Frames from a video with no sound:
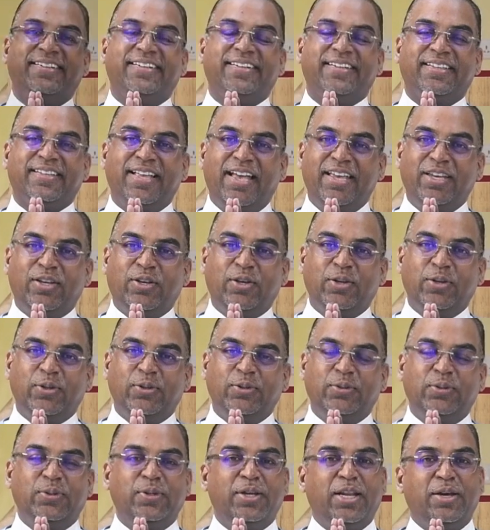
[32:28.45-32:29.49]
Thank
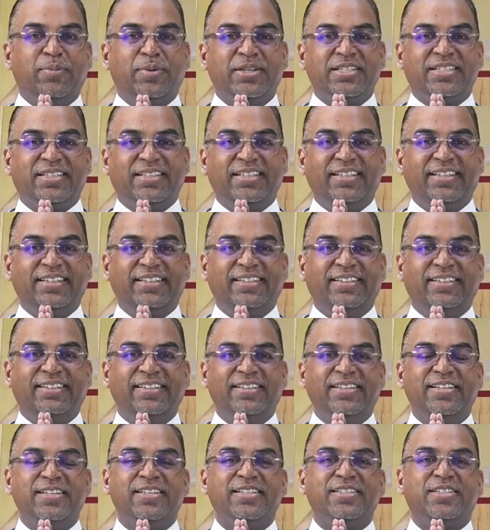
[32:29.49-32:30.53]
you.
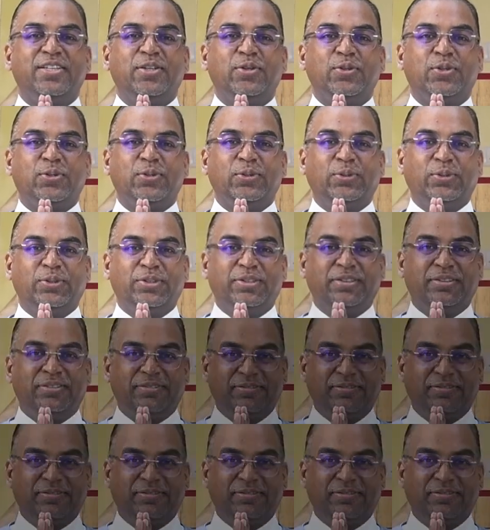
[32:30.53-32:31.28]
Namaste. See you soon.